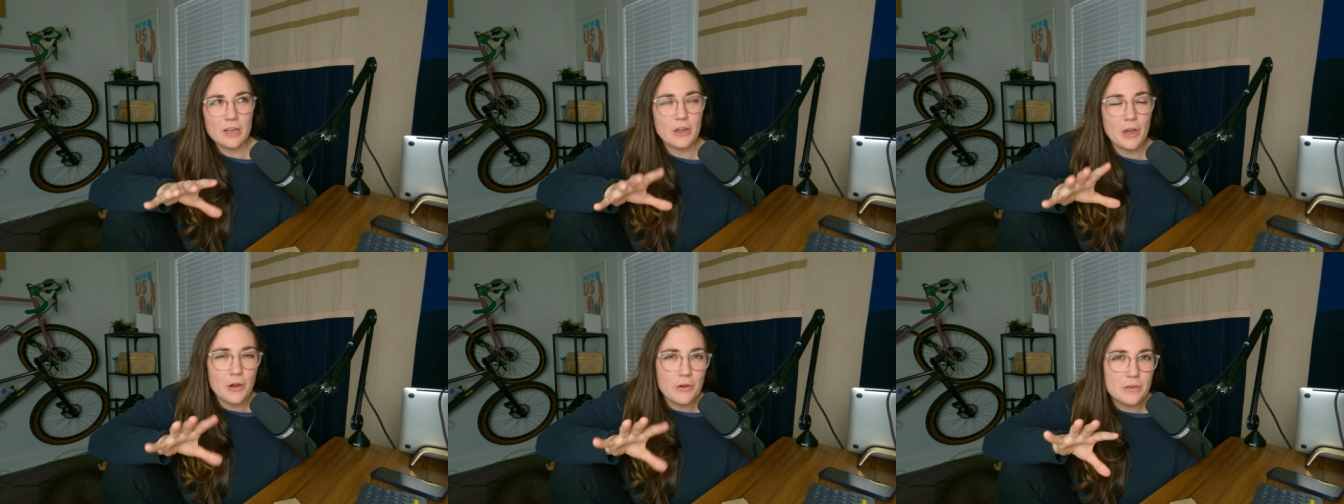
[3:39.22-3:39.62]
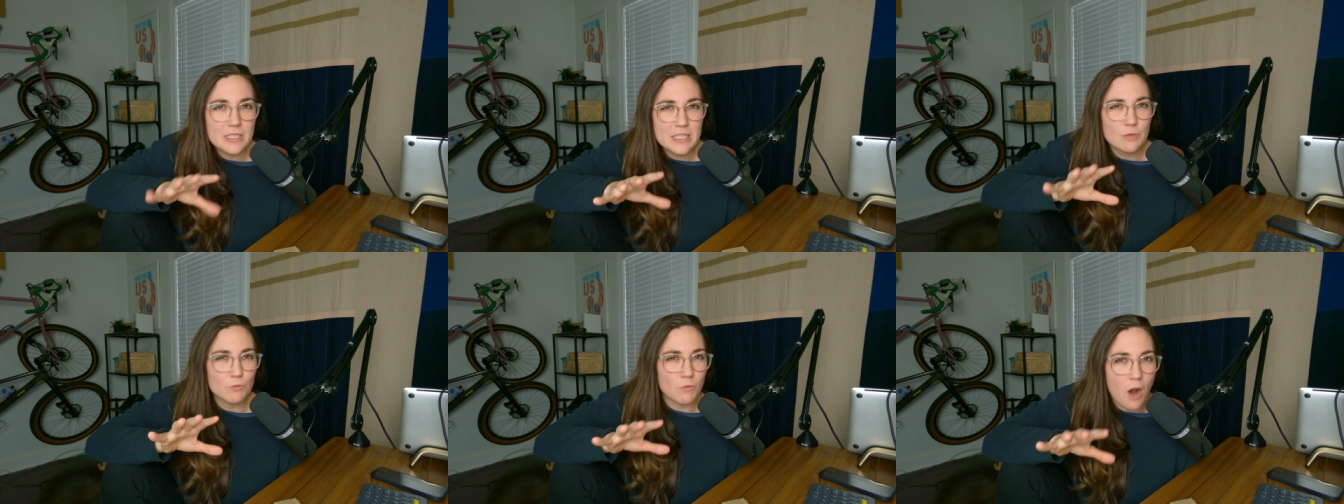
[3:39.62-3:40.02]

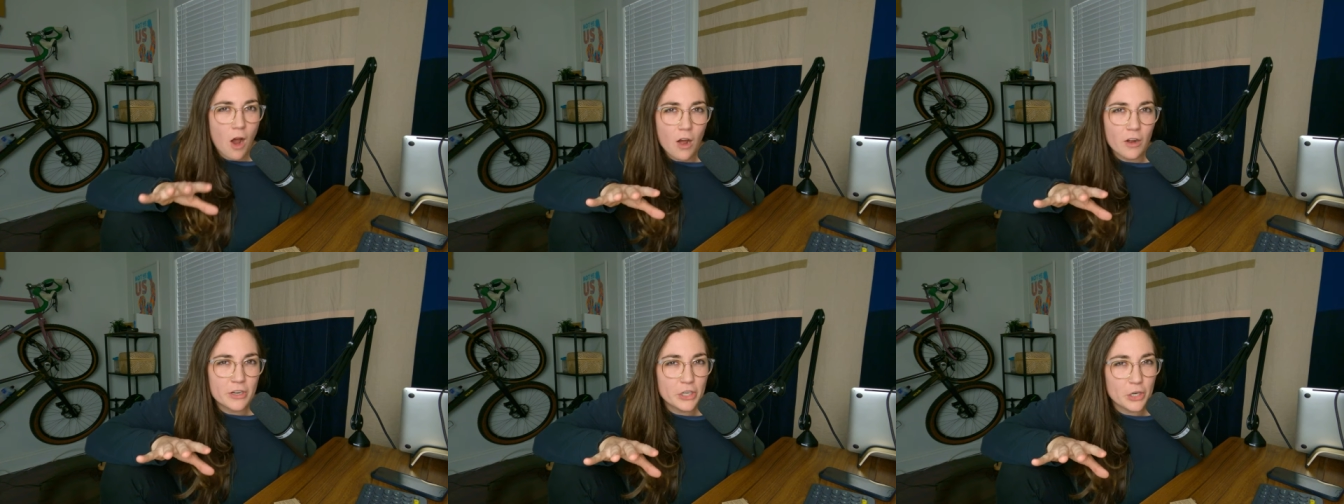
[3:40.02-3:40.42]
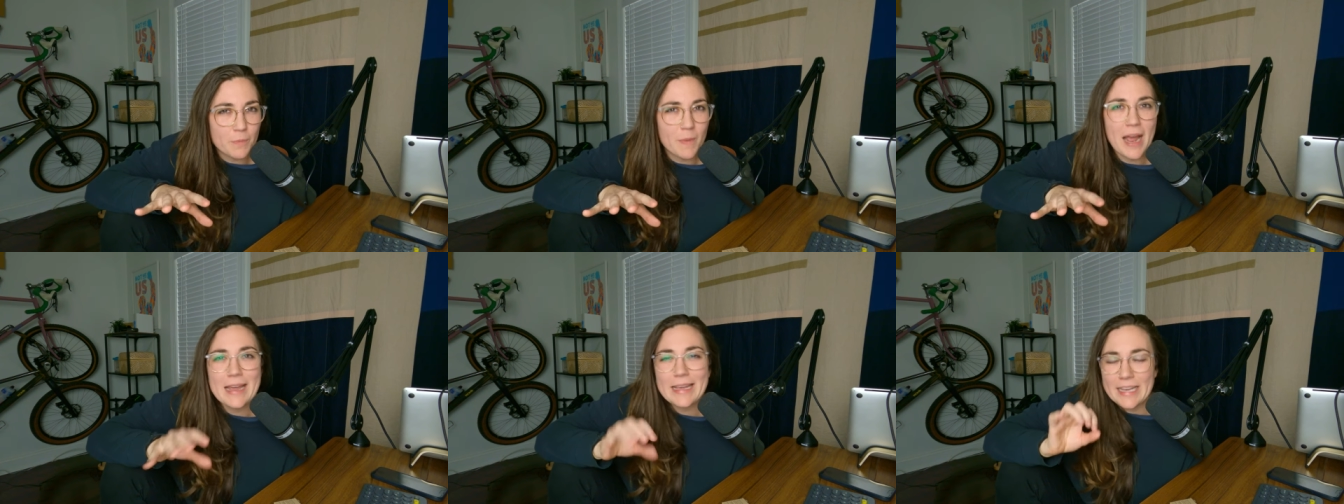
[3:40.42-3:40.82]
goes wrong on your
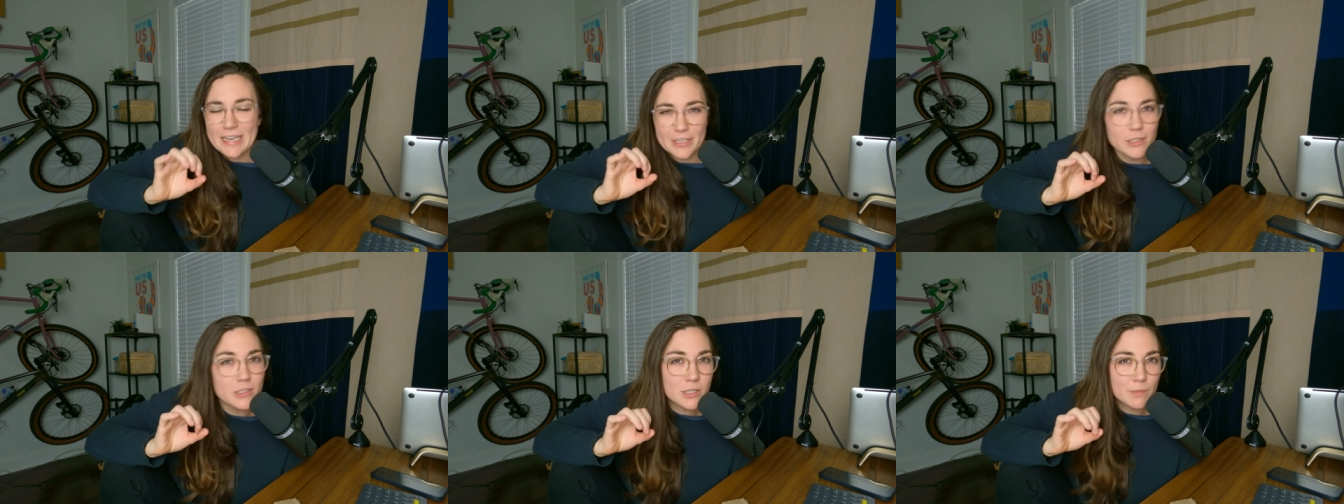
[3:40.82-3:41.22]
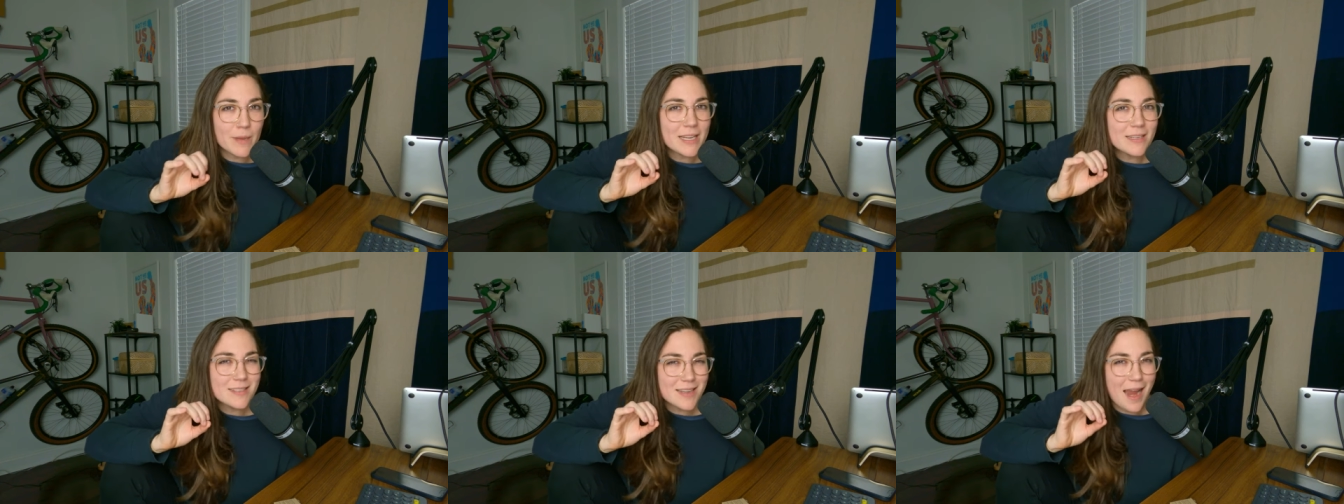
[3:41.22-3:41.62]
bike and you
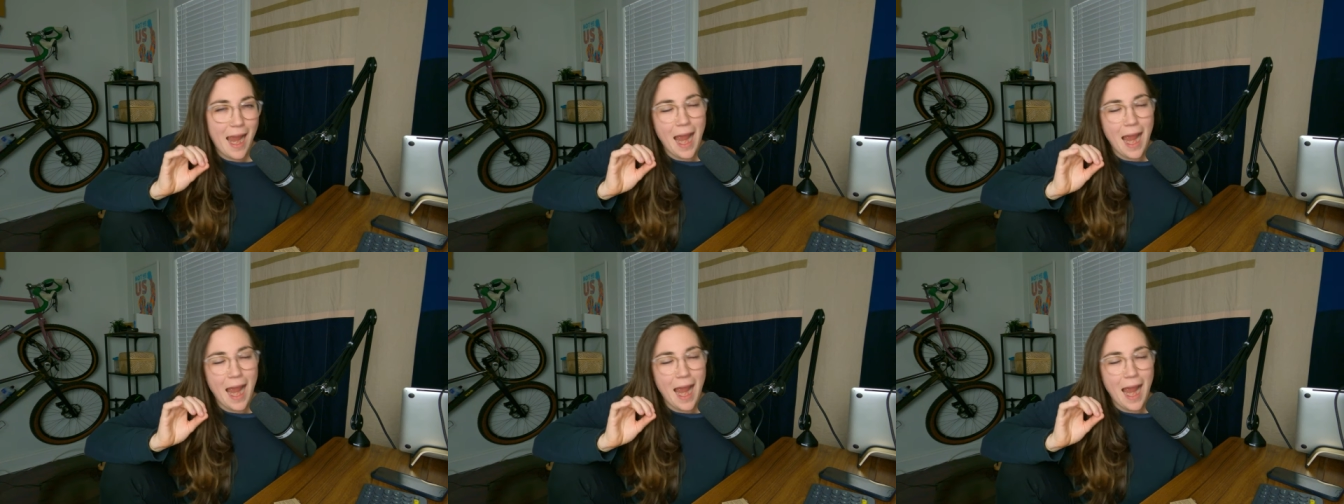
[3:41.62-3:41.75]
spend